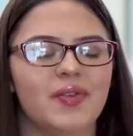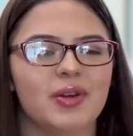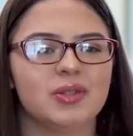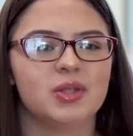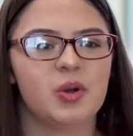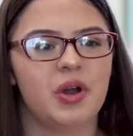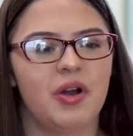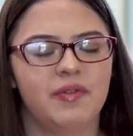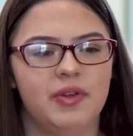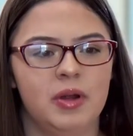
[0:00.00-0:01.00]
feel so
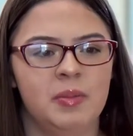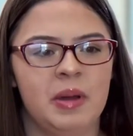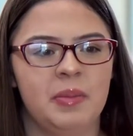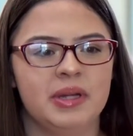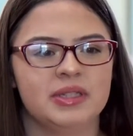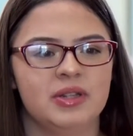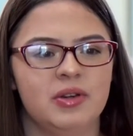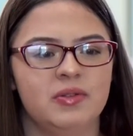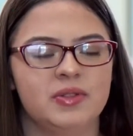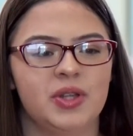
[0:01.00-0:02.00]
confident about
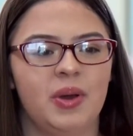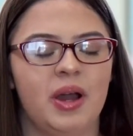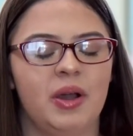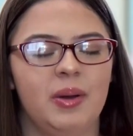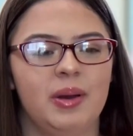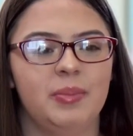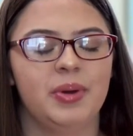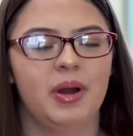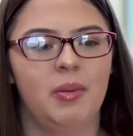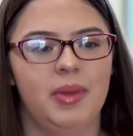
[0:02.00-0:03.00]
myself, so I go and
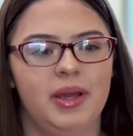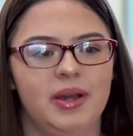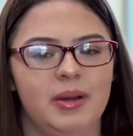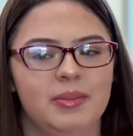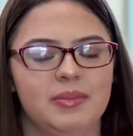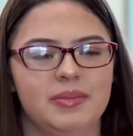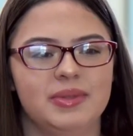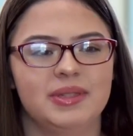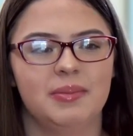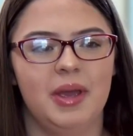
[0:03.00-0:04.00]
put on makeup
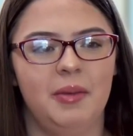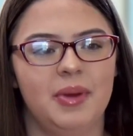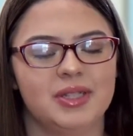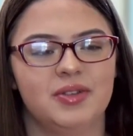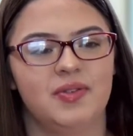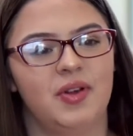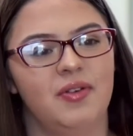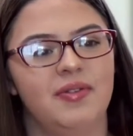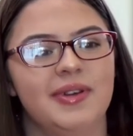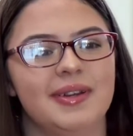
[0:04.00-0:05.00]
to make myself
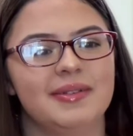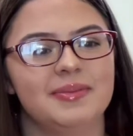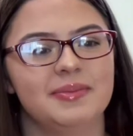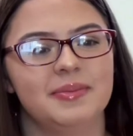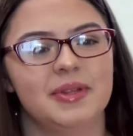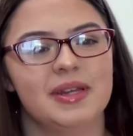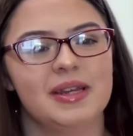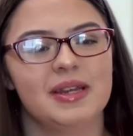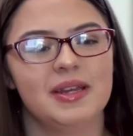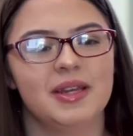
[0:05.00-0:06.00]
confident,
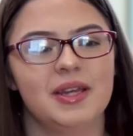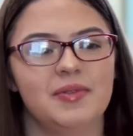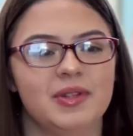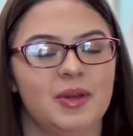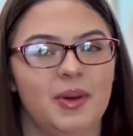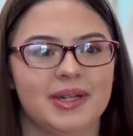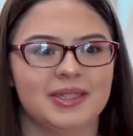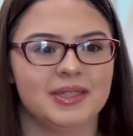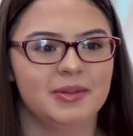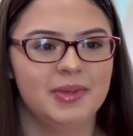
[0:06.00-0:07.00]
even though I
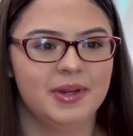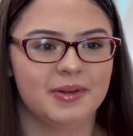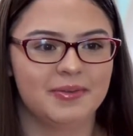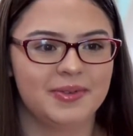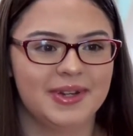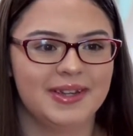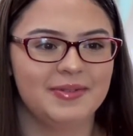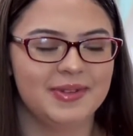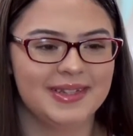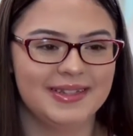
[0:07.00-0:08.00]
should be
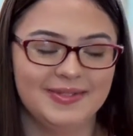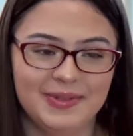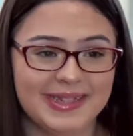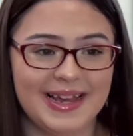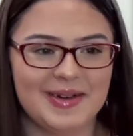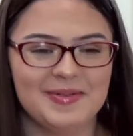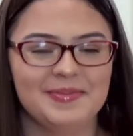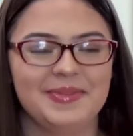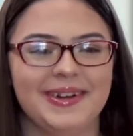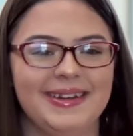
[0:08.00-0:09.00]
confident with without,
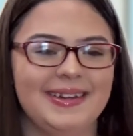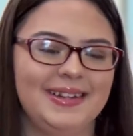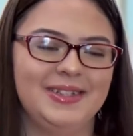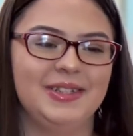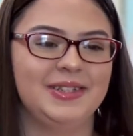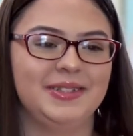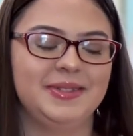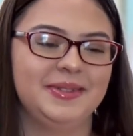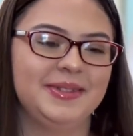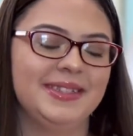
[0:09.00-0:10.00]
but it's
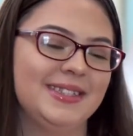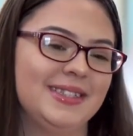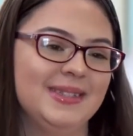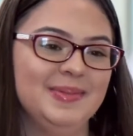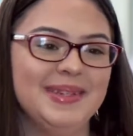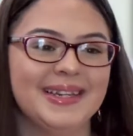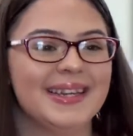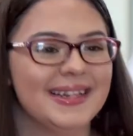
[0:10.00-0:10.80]
just it's just me.